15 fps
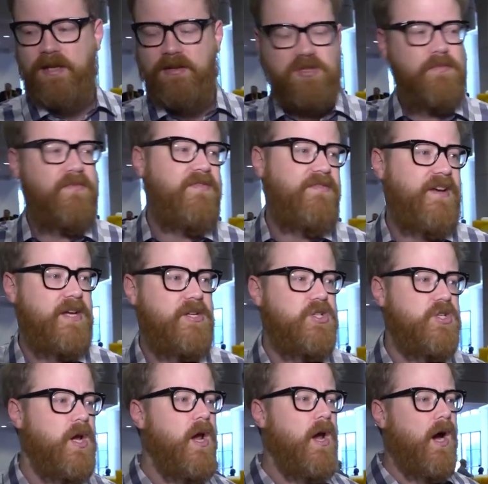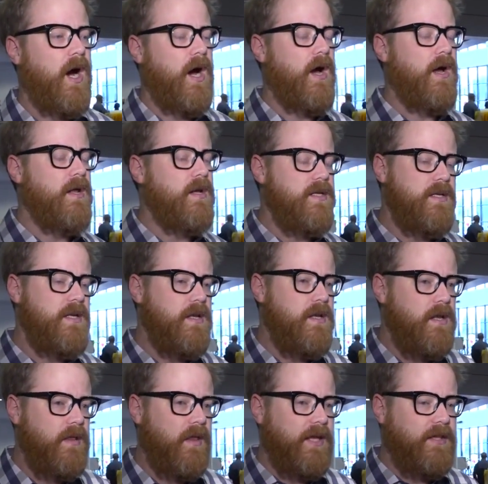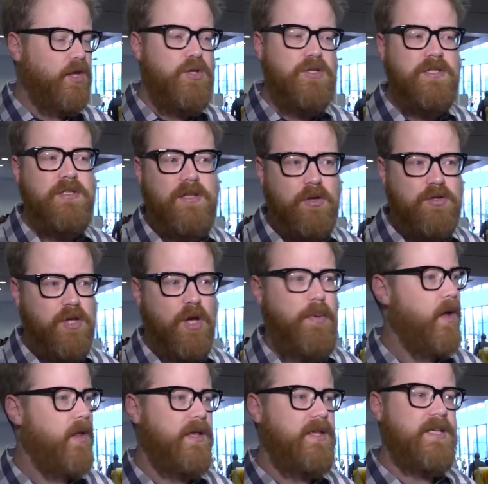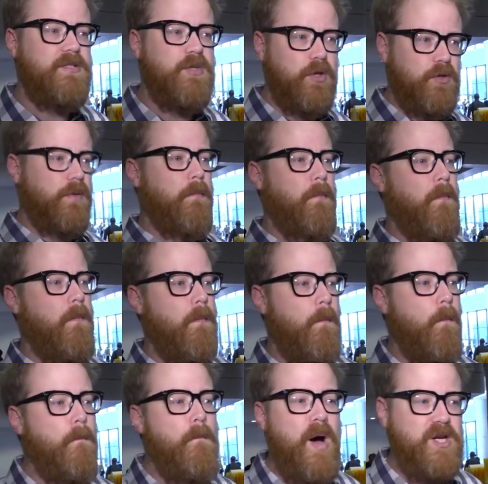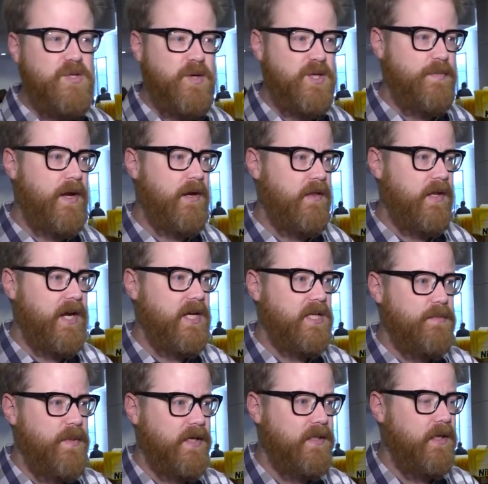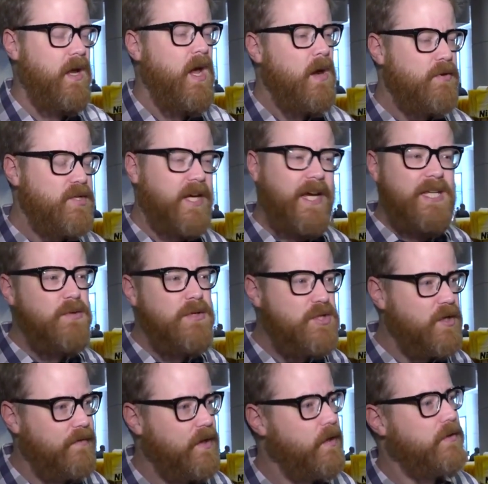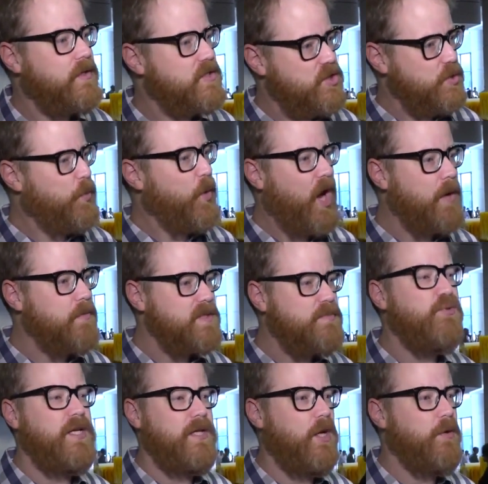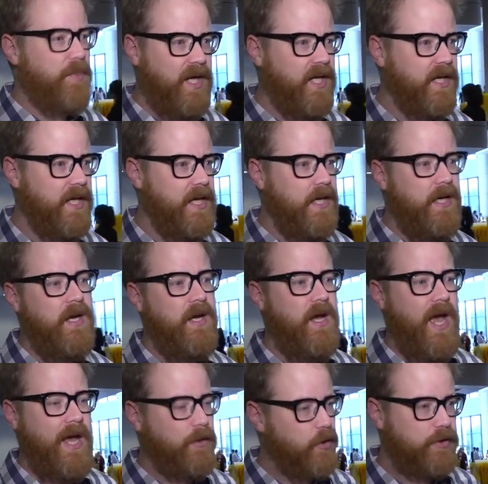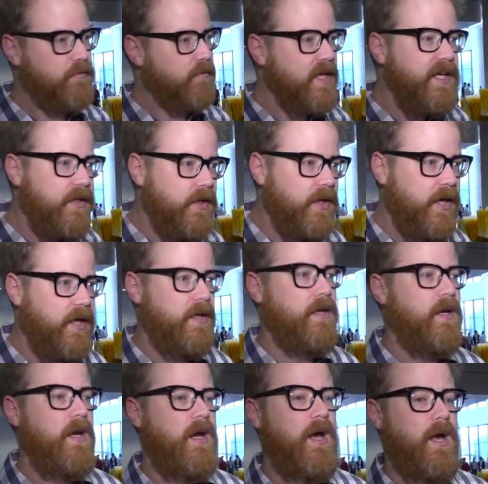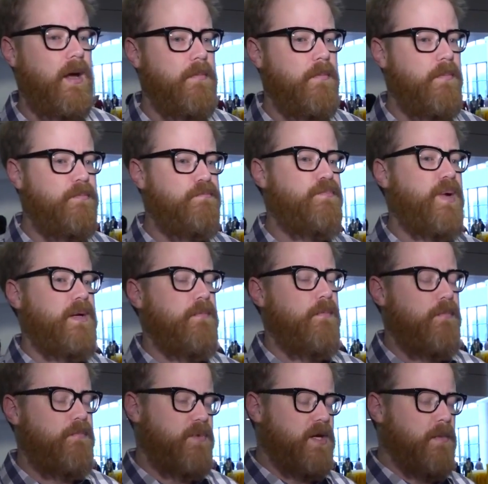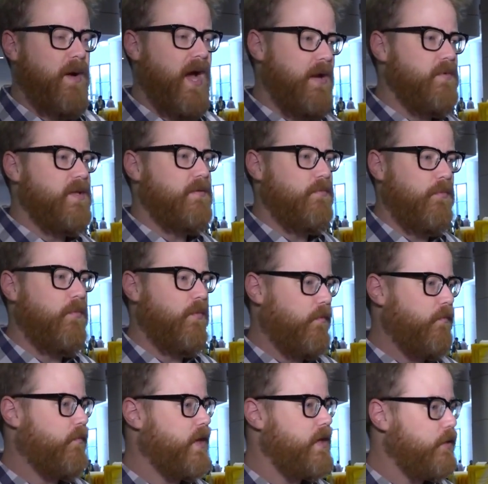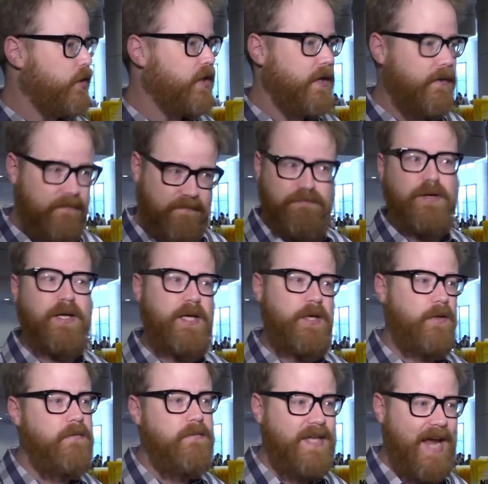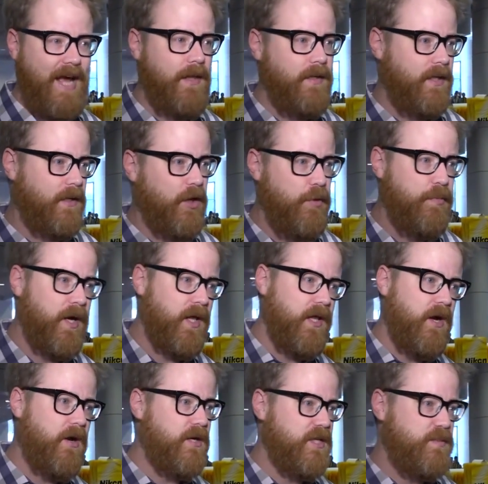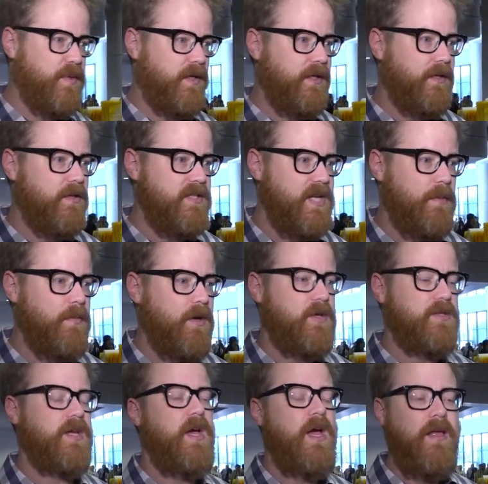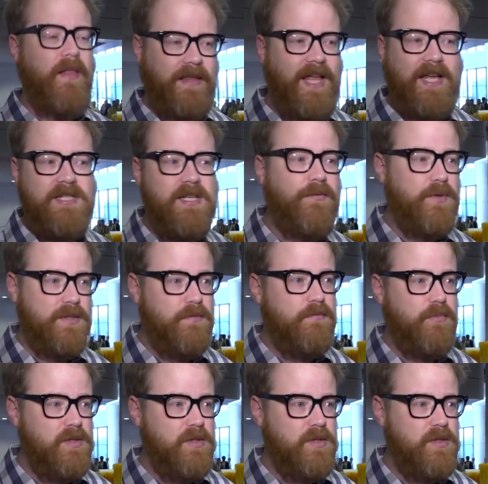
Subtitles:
there's some fish. Like those low poly things looked much, much better than I expected, which I guess we should have known because Super Hot was pretty low poly and looked really good. But combined with what looked like a really talented low poly artist building those demos, like that stuff was